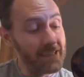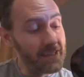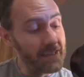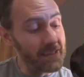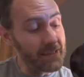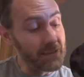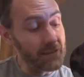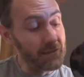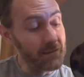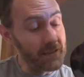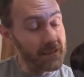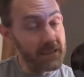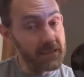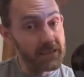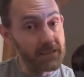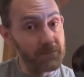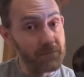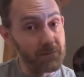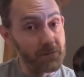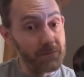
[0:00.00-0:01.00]
you can get
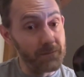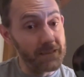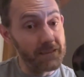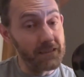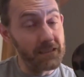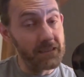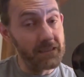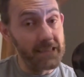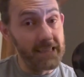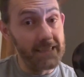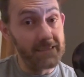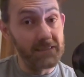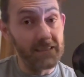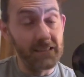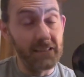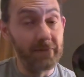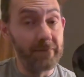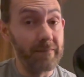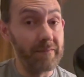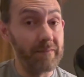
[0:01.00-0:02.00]
some tremendous sounds. And
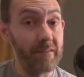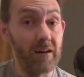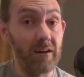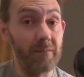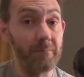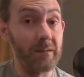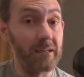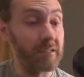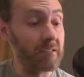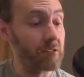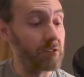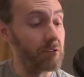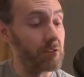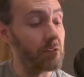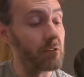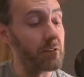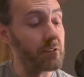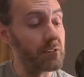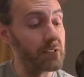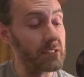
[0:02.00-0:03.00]
of all my
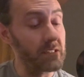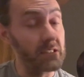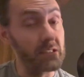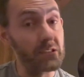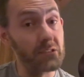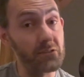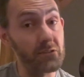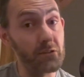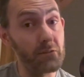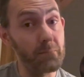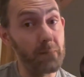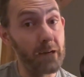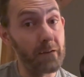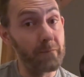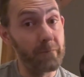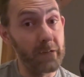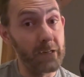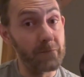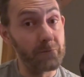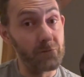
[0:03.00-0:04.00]
guitars, this is still my
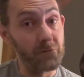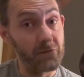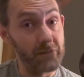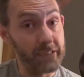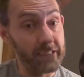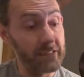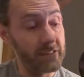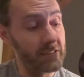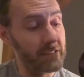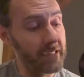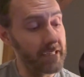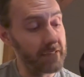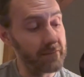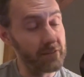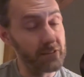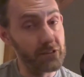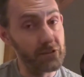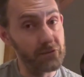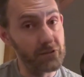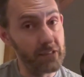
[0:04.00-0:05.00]
favorite lead sound,
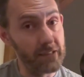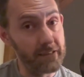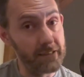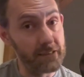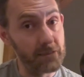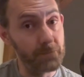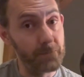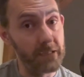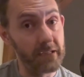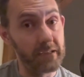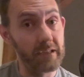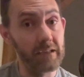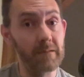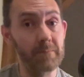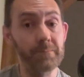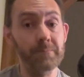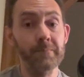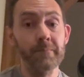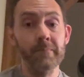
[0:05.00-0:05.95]
is using this pickup